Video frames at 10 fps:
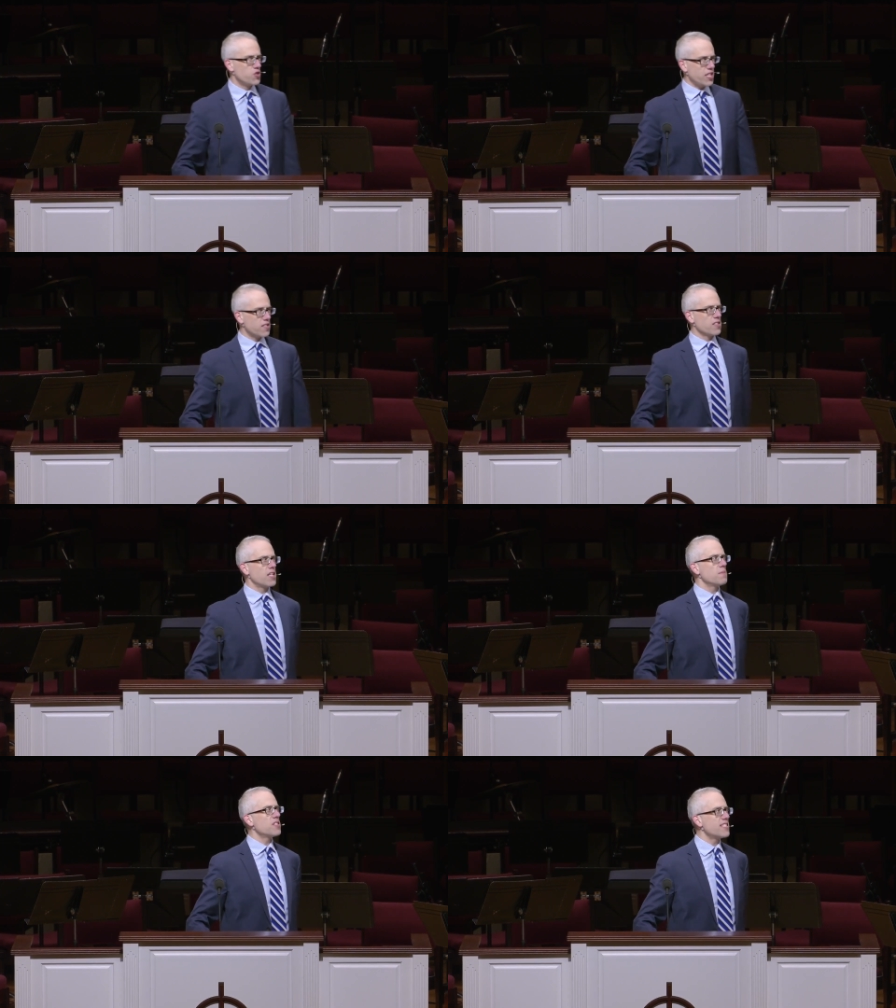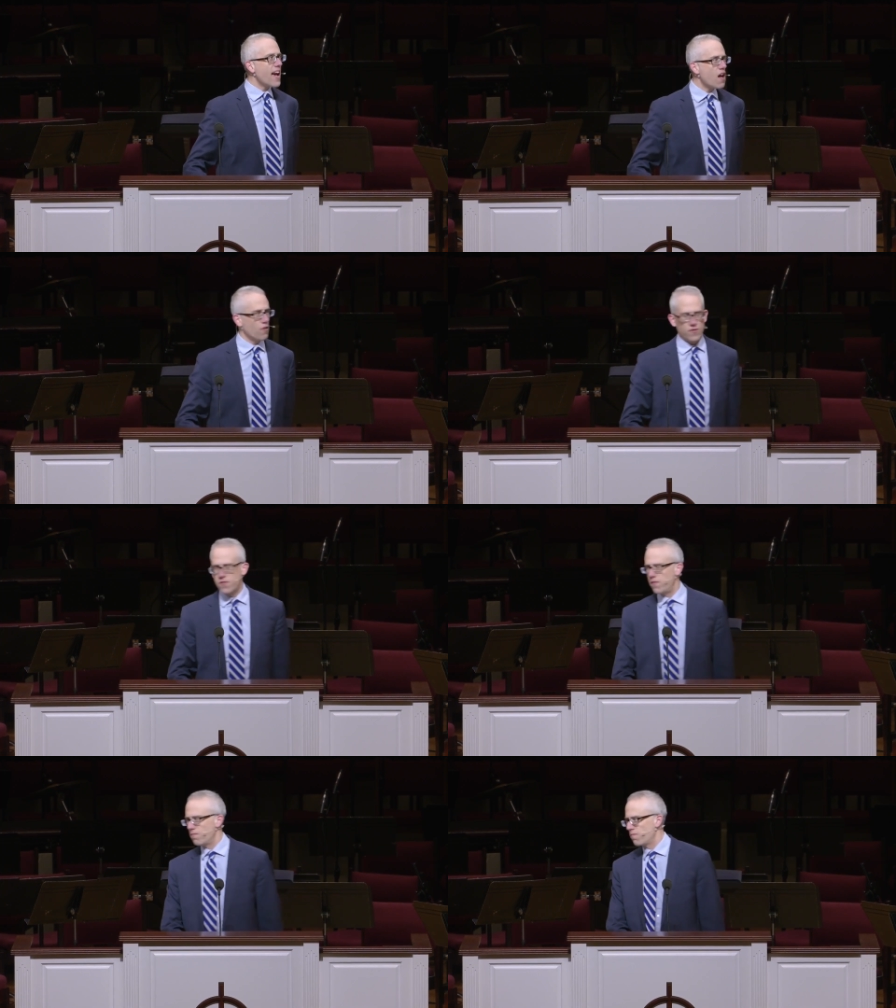Jesus
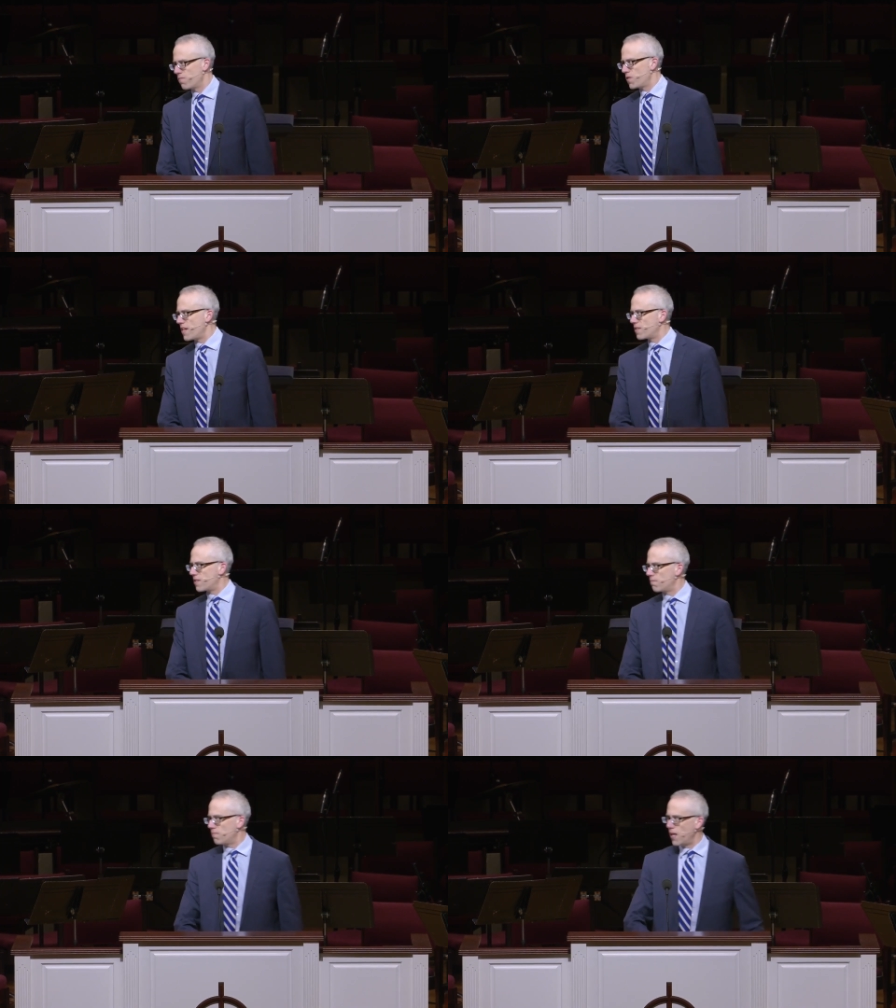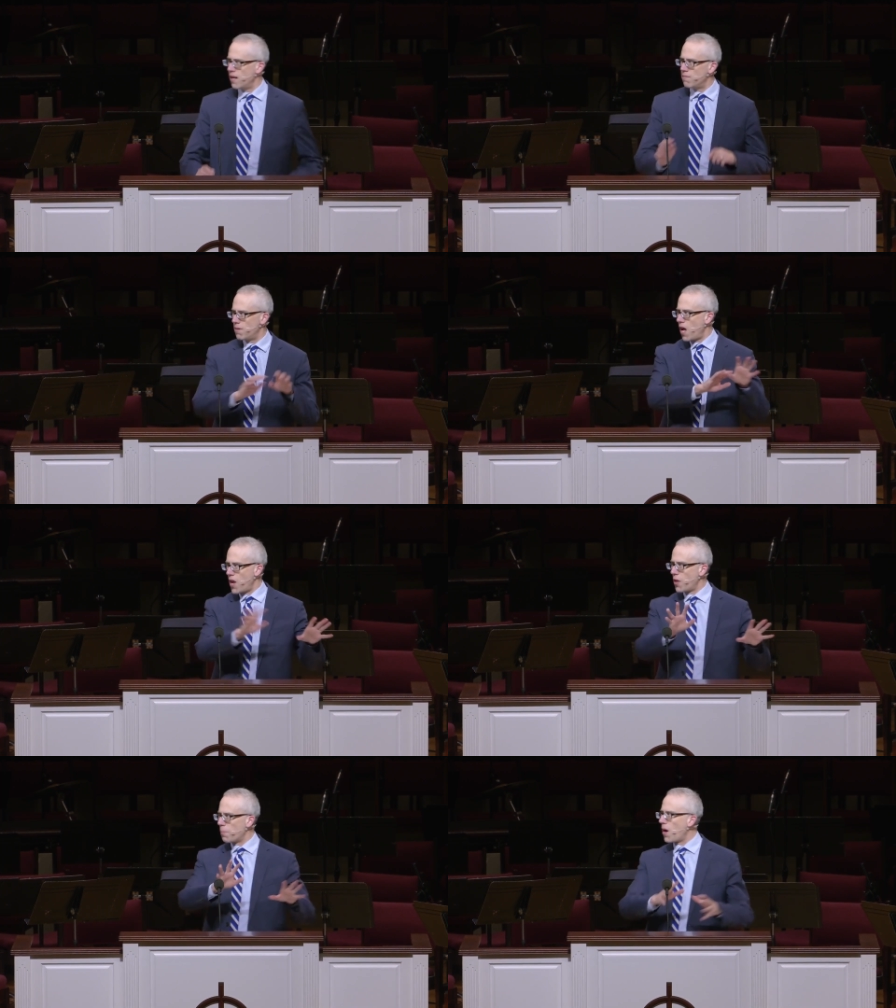himself says in
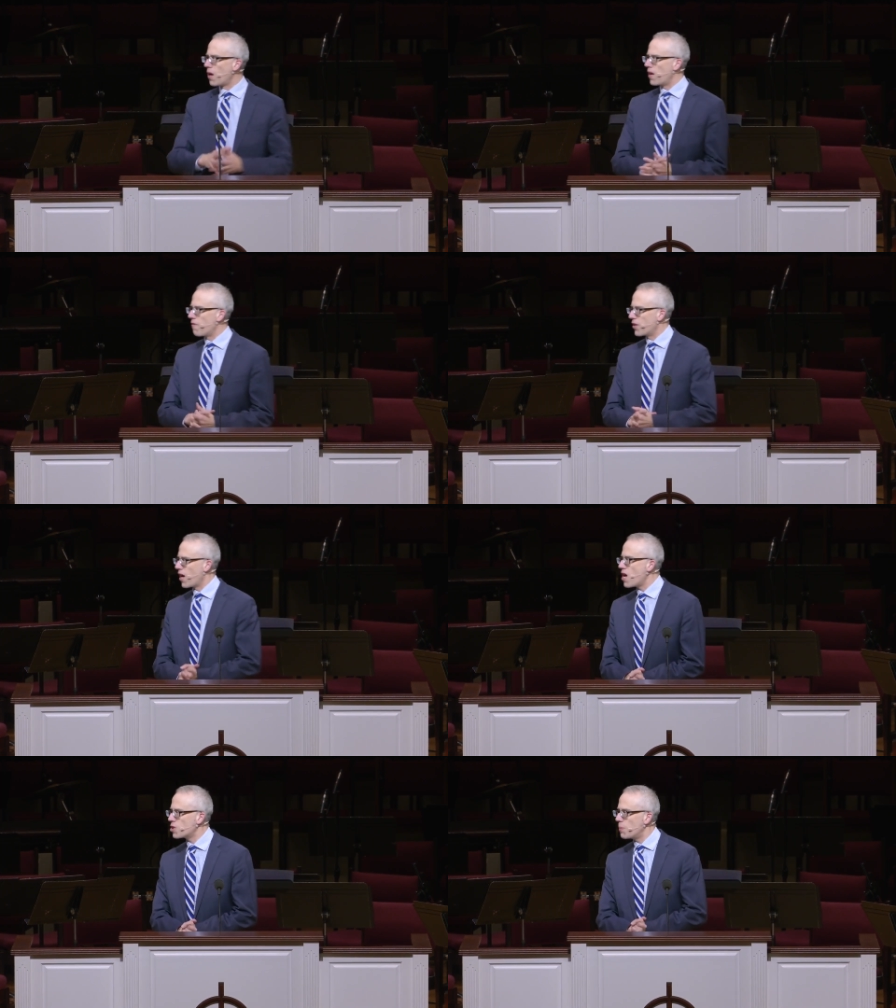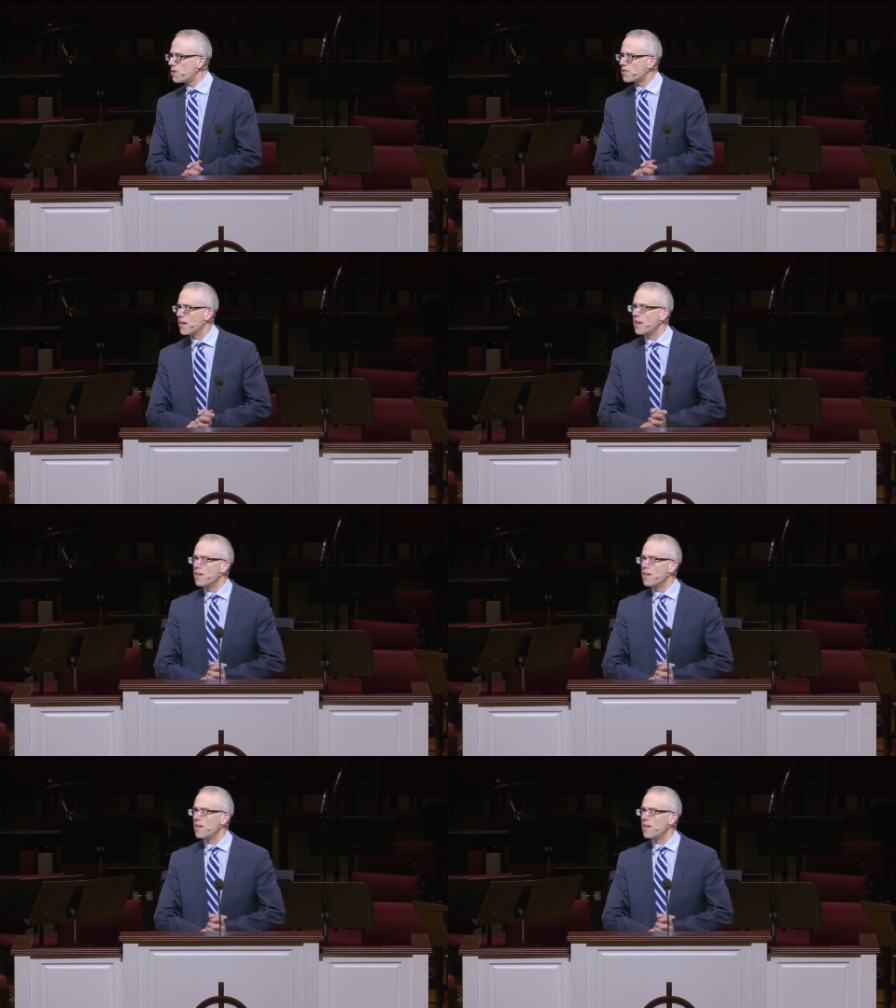another part of the Gospels